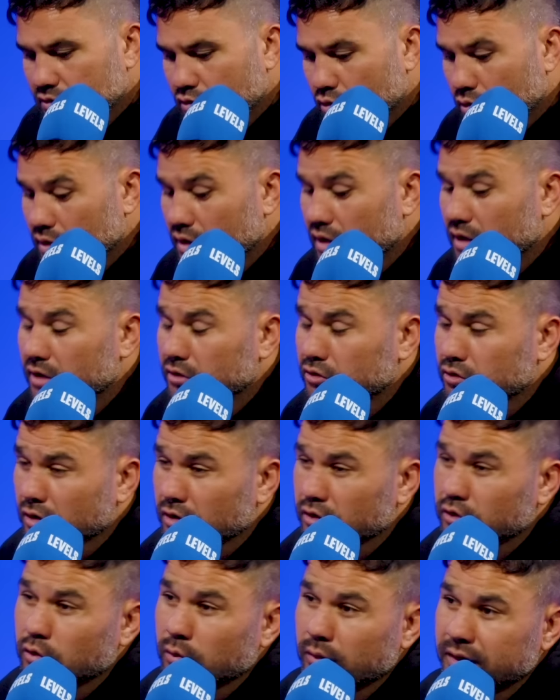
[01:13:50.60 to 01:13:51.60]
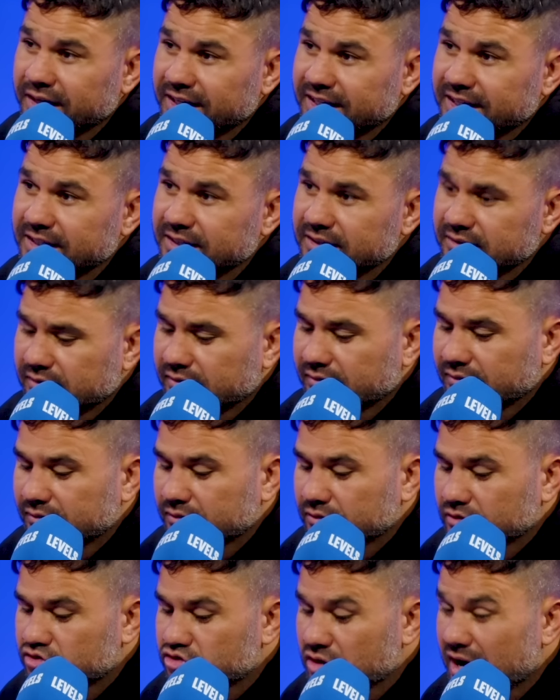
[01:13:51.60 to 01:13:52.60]
Cronulla, $1.20.
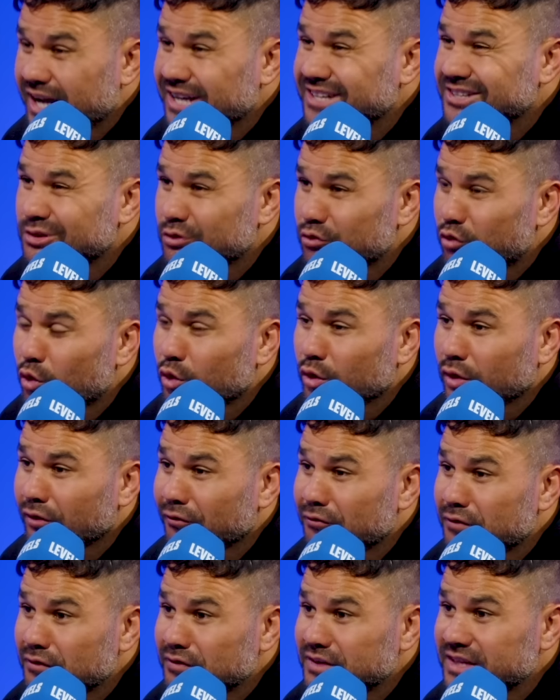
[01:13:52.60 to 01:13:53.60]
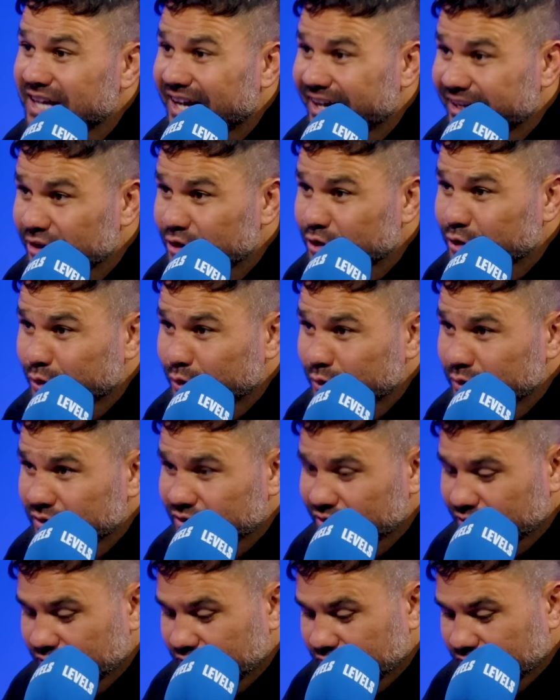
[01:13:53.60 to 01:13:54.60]
Dragons, $4.50
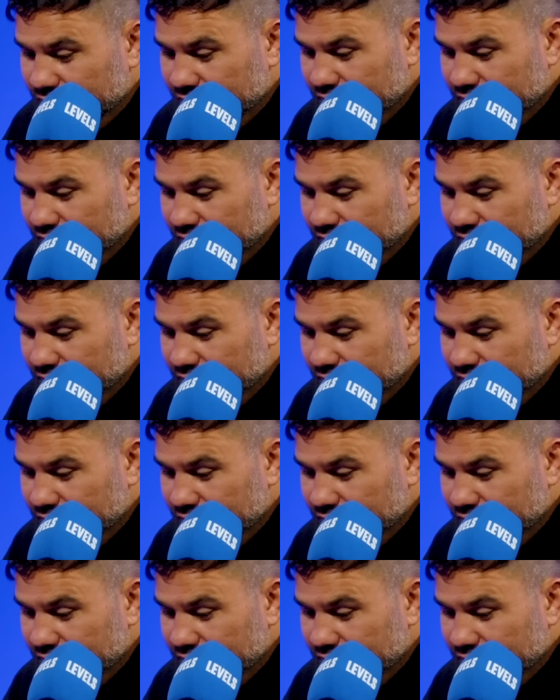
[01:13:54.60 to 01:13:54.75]
underdogs.